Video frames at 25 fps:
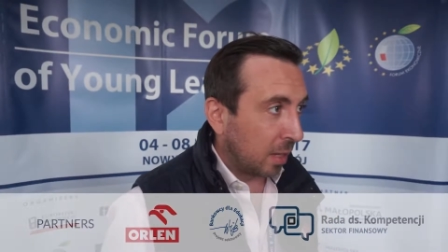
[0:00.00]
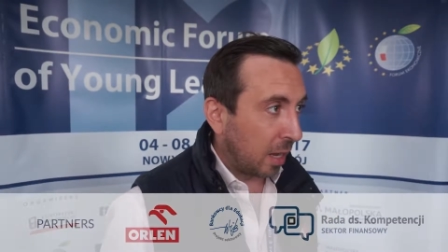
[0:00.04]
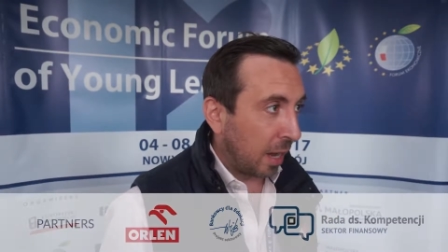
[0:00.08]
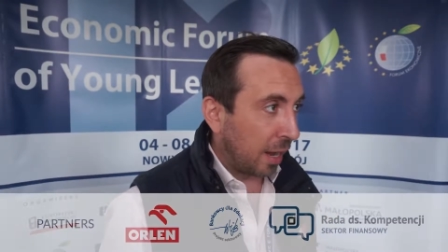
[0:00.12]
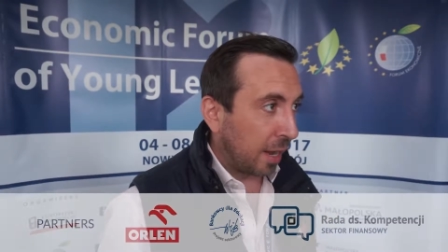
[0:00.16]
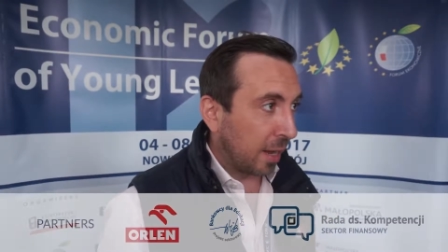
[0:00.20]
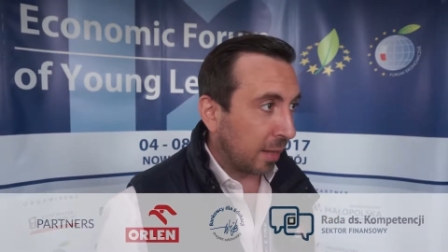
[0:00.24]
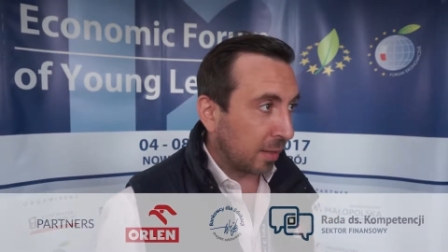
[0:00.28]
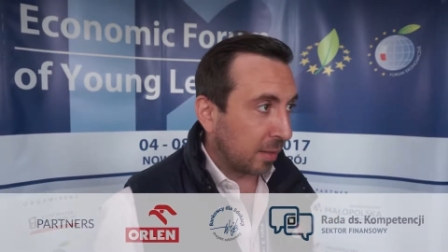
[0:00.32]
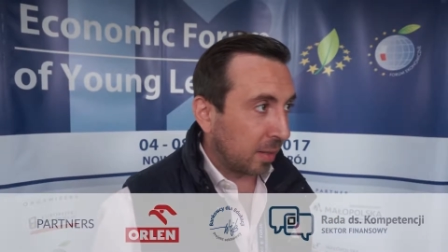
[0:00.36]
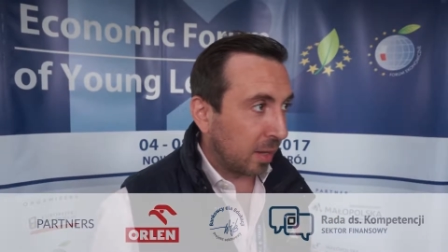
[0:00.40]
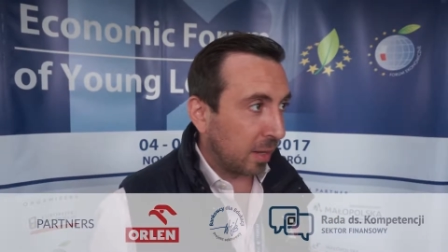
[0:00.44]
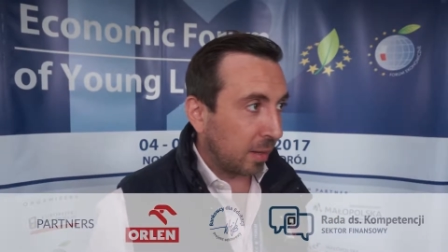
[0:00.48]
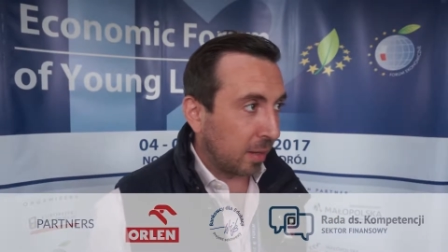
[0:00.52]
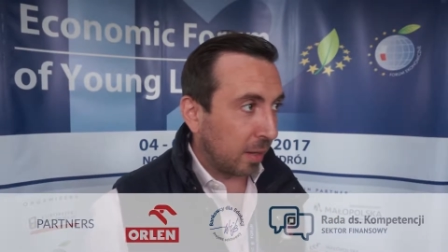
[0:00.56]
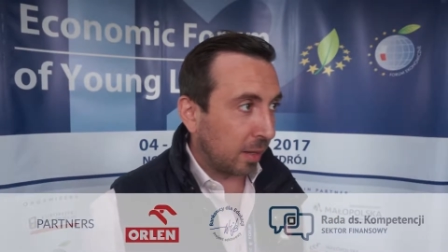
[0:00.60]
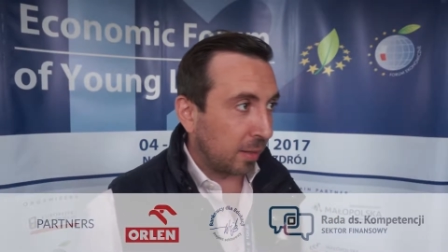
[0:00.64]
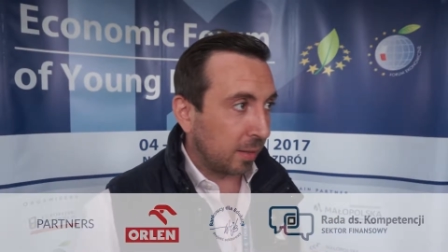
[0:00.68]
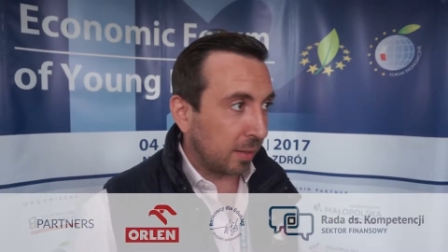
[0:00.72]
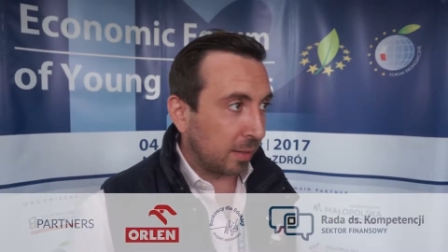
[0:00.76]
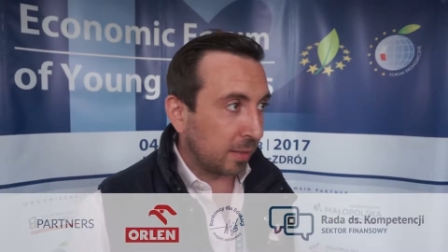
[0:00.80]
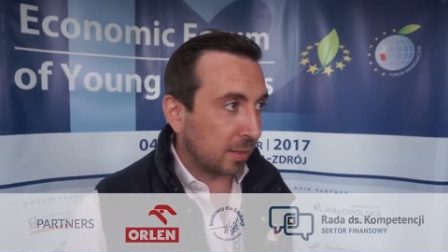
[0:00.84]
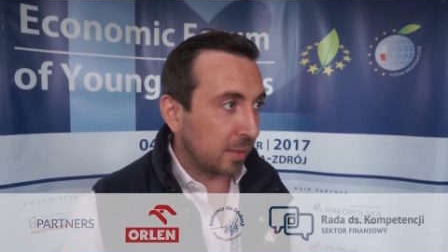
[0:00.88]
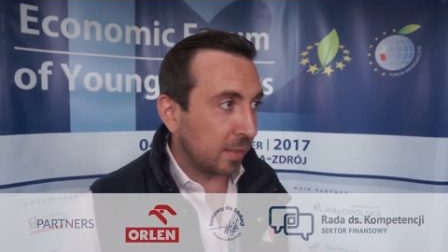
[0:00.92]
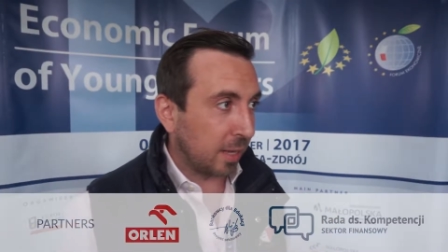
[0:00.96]
I had
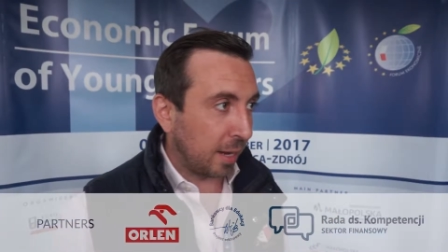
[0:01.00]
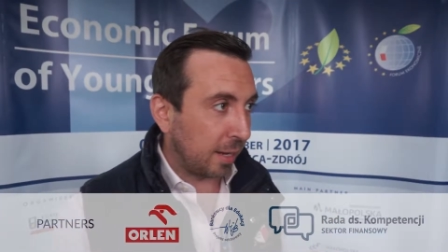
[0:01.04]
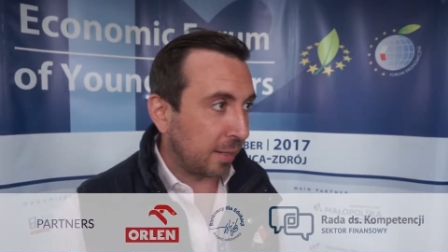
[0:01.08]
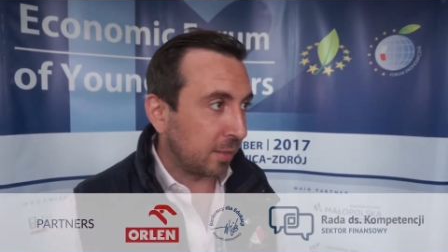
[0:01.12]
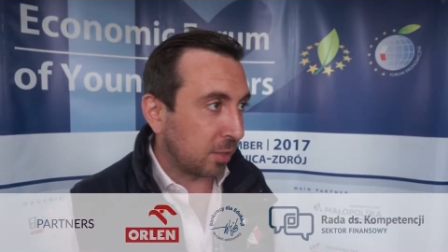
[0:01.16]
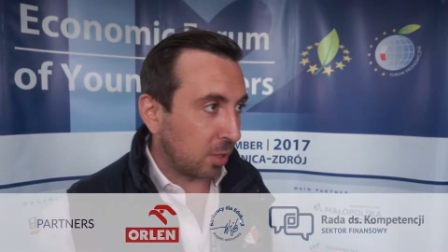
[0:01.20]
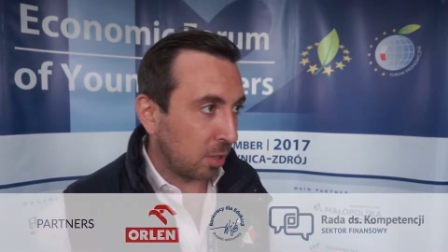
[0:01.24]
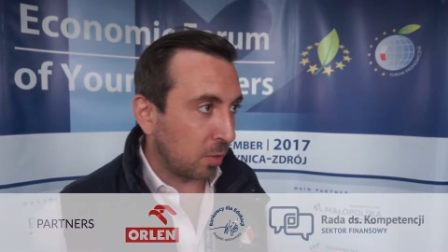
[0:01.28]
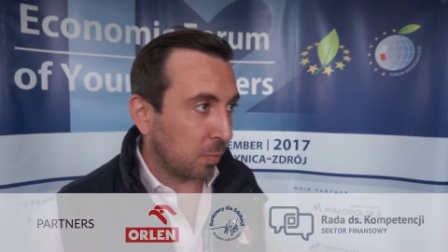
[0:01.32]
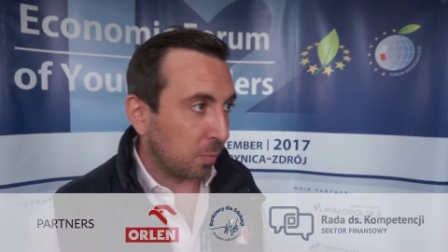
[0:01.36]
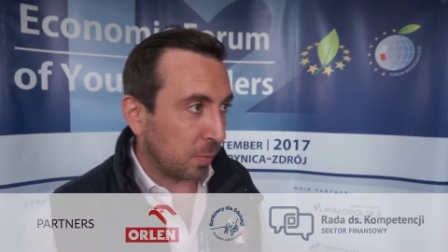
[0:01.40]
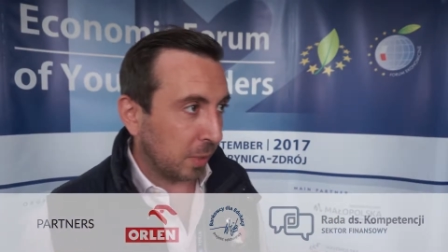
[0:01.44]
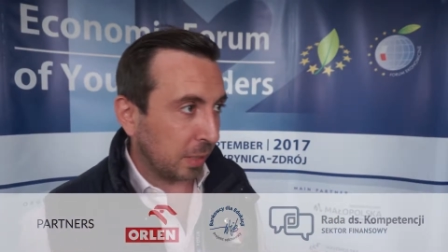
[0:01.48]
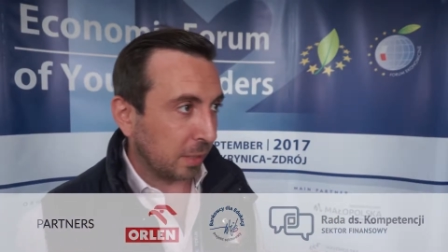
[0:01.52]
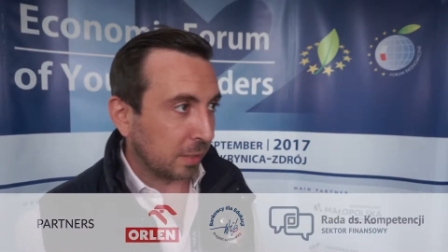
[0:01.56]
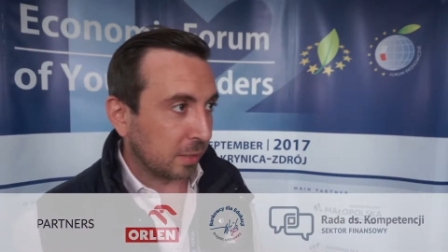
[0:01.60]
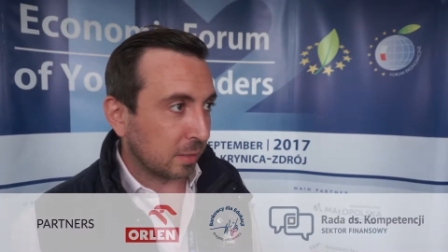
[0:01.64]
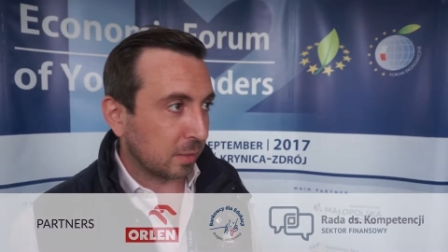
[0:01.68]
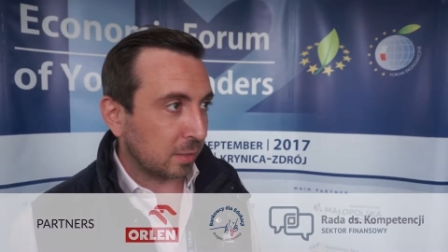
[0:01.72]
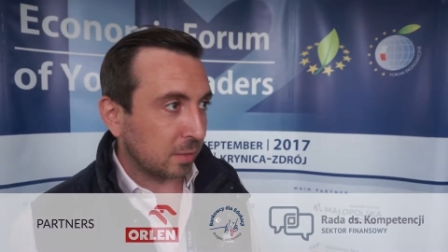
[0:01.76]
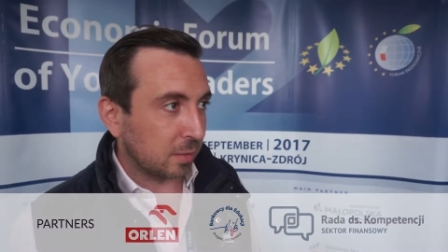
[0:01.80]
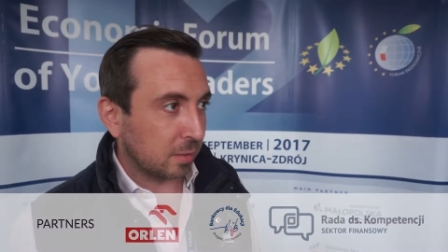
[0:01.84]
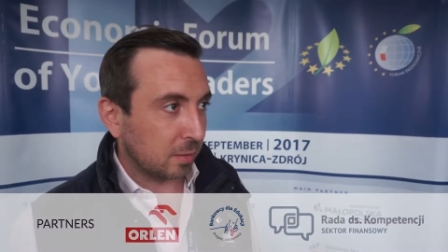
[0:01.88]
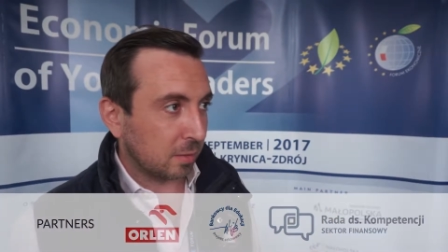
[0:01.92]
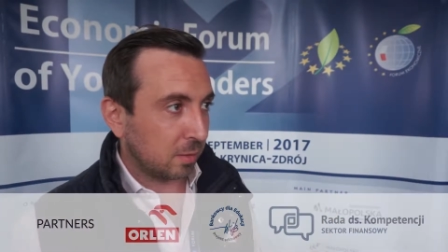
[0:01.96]
at least 8
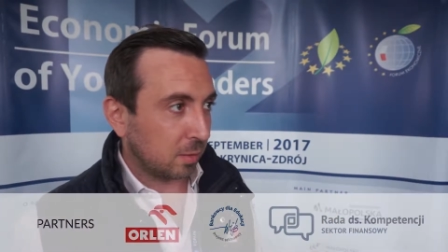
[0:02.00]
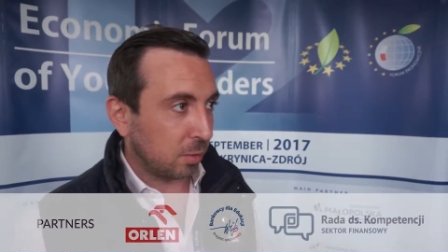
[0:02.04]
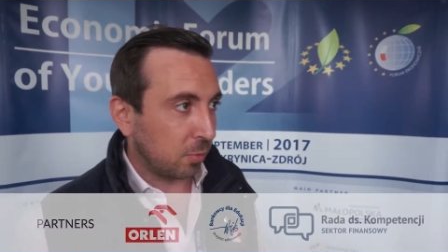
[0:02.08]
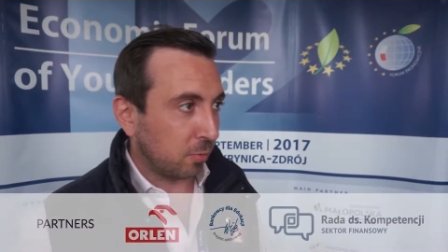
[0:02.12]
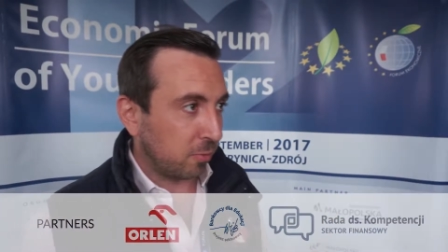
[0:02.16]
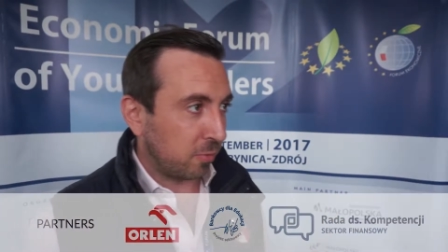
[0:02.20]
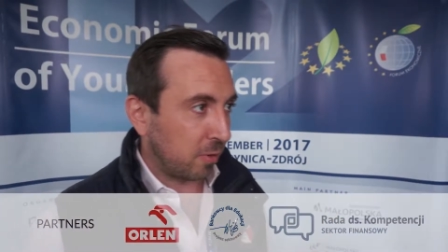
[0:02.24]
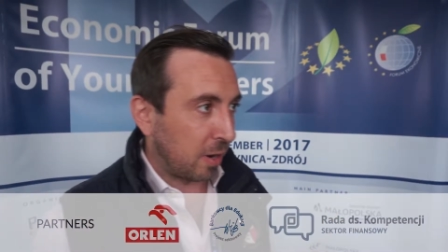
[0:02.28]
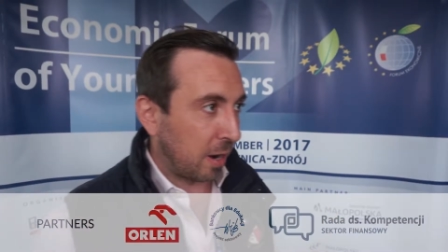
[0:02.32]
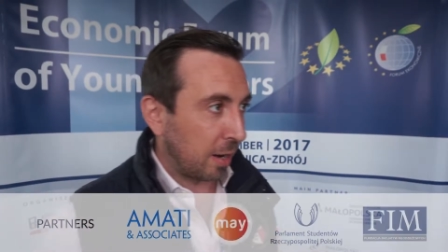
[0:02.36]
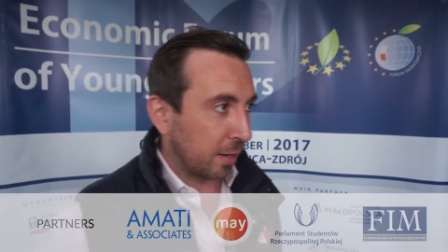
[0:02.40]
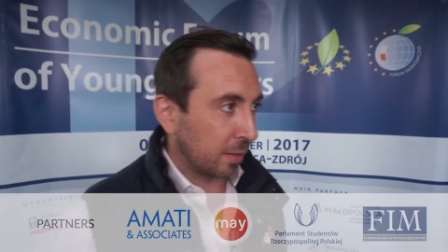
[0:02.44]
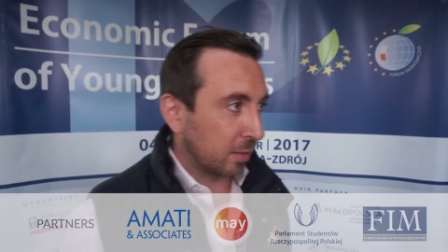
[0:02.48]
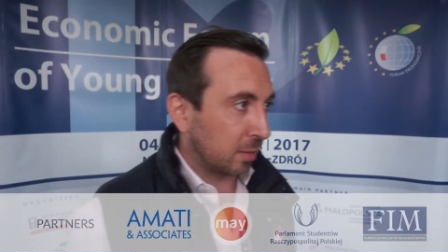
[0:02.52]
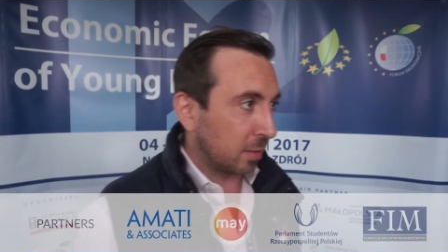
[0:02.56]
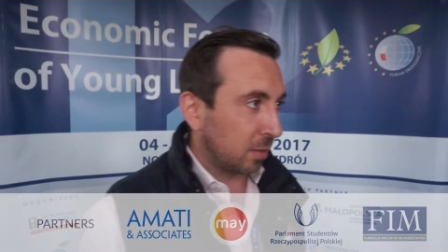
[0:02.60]
companies so far.